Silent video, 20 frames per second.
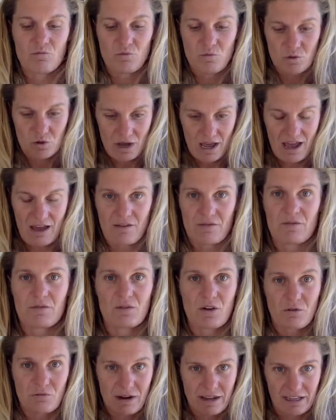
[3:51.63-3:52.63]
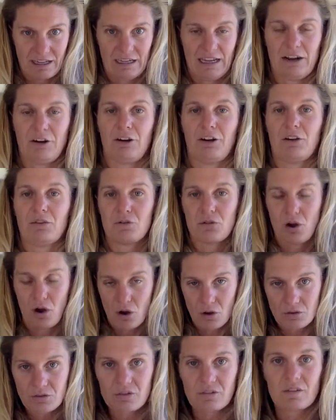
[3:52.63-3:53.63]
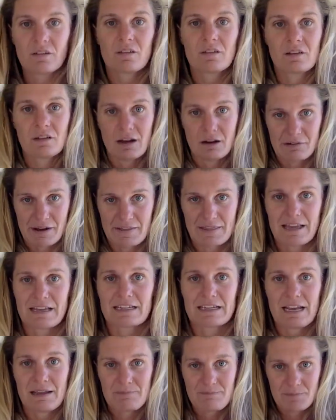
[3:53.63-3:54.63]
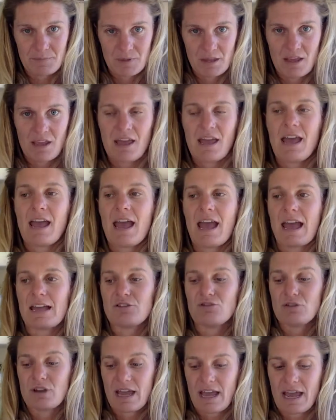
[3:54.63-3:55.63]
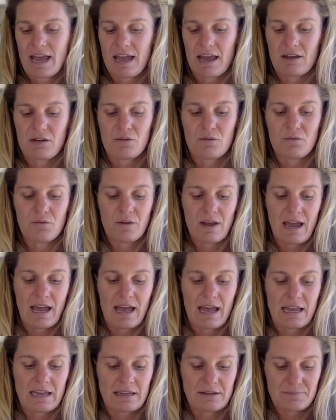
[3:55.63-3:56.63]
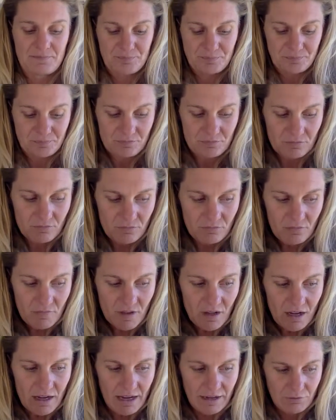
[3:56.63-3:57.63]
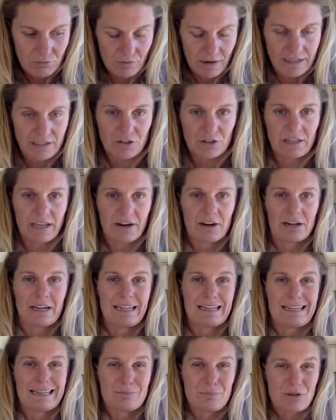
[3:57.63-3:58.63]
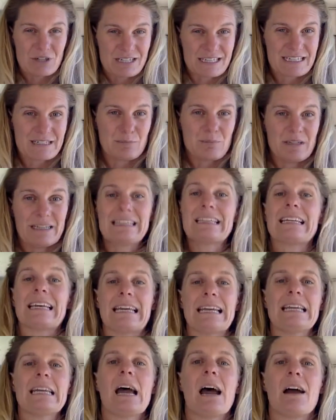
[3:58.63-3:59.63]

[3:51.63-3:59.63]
you have a regularity of costs around that team and you have a regularity and a predictability